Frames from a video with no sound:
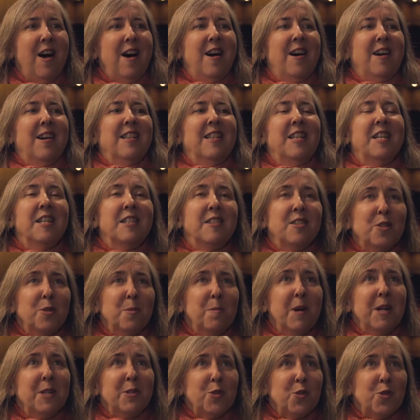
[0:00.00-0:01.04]
Uh, this
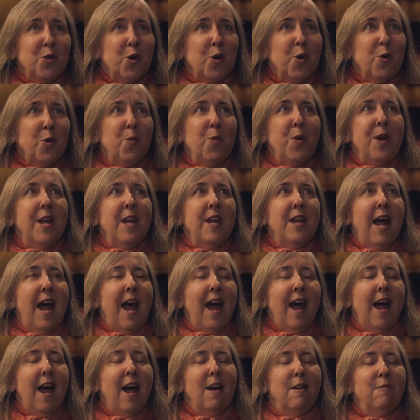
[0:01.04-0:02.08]
semester we
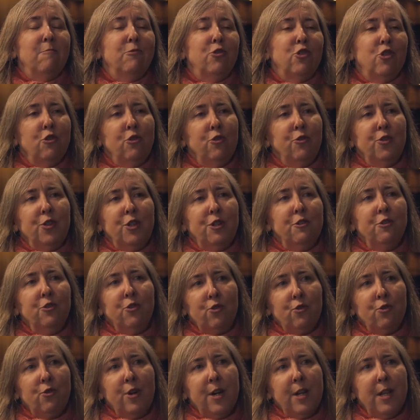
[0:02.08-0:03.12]
have chosen a
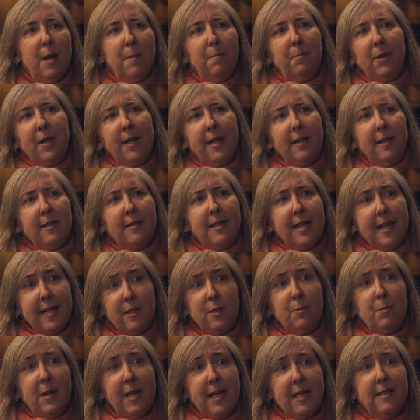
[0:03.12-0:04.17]
story that takes
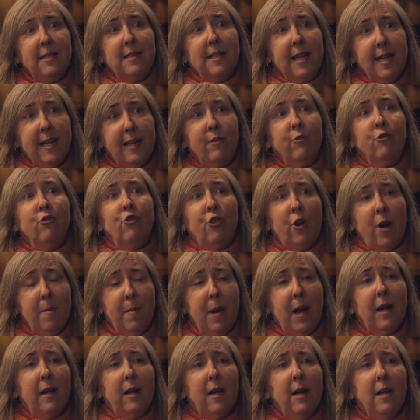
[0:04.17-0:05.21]
place in
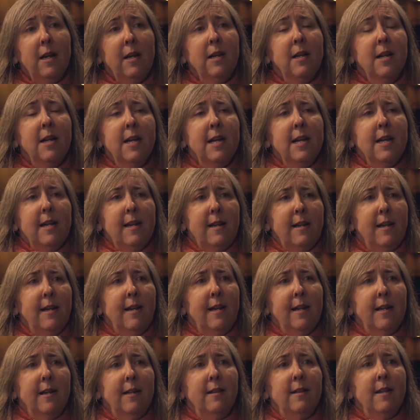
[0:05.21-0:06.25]
Tribeca
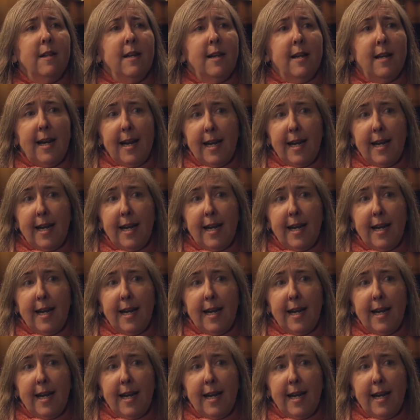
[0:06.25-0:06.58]
in the